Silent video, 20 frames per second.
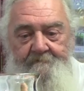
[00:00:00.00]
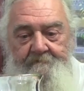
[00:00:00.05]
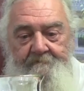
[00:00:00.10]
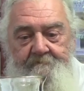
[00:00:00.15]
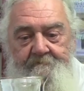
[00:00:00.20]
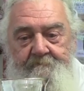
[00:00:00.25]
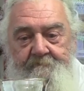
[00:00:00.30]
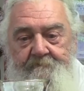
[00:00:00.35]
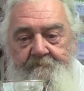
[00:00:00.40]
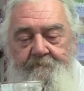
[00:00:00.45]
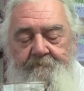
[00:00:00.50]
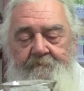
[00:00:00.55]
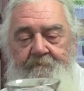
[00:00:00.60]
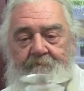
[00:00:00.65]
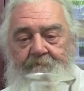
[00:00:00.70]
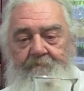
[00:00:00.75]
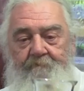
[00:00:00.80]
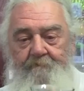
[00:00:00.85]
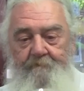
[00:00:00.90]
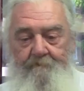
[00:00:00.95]

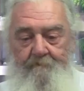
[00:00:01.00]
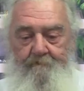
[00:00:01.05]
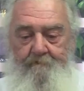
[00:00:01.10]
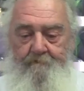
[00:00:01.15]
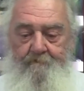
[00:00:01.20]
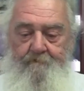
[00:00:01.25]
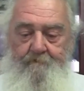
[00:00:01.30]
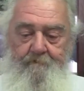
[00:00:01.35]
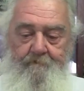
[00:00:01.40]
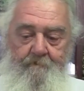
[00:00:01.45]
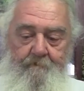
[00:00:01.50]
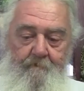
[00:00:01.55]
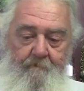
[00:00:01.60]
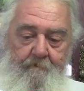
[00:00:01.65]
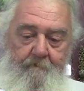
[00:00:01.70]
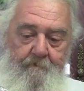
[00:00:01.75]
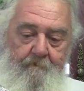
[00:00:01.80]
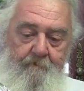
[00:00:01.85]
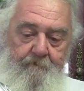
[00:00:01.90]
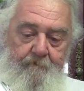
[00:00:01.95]

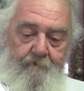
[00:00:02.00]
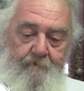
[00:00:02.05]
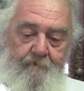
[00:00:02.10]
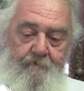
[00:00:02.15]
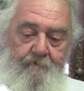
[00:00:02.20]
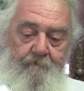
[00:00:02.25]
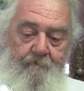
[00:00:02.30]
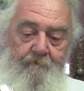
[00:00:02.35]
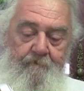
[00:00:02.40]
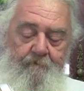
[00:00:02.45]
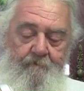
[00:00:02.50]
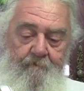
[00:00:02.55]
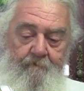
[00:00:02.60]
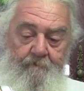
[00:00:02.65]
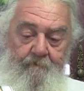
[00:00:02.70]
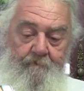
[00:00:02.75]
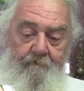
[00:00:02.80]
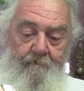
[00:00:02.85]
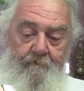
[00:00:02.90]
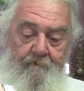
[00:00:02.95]

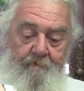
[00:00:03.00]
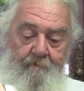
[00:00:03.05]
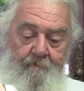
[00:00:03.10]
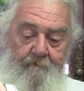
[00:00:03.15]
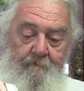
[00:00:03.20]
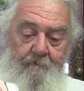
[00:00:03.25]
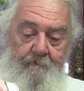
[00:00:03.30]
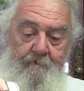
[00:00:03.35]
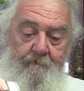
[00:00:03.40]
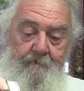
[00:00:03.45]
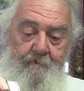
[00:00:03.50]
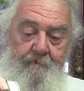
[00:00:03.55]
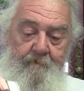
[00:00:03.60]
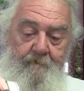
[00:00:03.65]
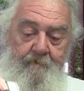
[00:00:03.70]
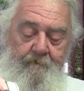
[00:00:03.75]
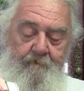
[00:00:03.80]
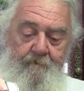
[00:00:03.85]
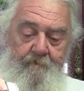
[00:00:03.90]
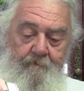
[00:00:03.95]

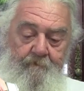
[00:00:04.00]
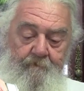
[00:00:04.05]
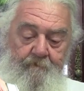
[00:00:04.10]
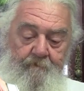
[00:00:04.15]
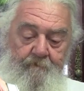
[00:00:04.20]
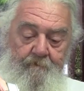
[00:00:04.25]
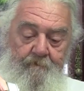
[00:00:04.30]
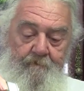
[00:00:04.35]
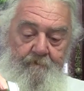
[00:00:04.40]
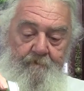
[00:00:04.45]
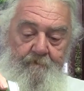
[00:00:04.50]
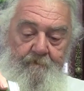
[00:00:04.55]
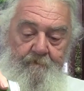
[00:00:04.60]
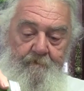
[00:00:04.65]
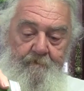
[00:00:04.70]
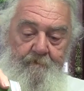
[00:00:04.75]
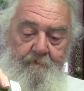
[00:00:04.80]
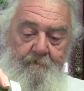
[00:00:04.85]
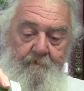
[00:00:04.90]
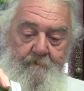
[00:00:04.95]

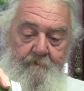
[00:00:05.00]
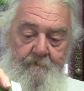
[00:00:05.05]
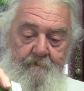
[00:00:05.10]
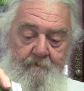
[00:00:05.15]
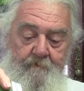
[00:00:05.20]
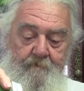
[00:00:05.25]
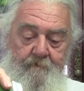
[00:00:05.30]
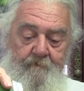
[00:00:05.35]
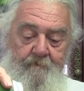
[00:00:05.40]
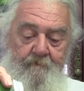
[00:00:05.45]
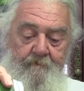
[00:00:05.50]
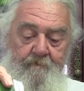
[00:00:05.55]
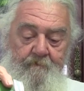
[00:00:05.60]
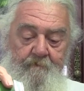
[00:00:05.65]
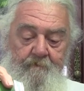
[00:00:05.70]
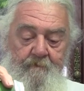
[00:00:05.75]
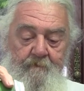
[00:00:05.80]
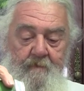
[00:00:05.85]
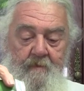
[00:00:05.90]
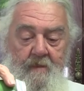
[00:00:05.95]
Nothing is said.